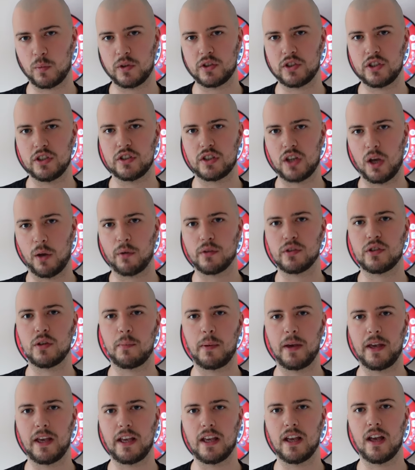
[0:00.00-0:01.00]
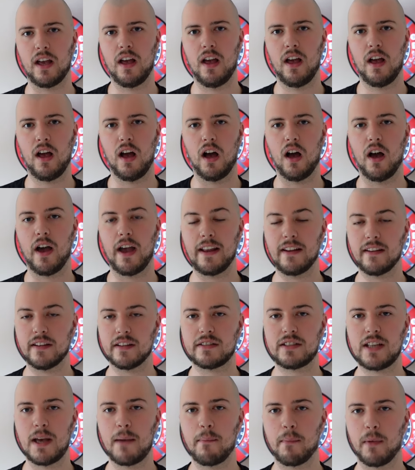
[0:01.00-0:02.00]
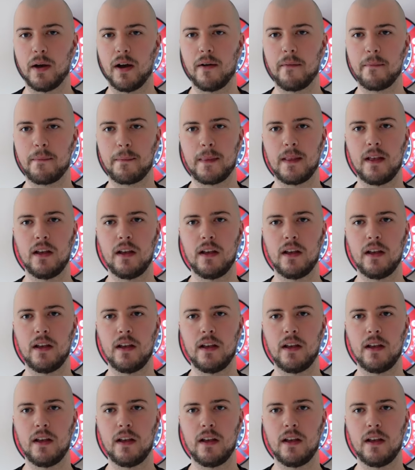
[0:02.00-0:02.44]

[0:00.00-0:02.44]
which is going to be in December.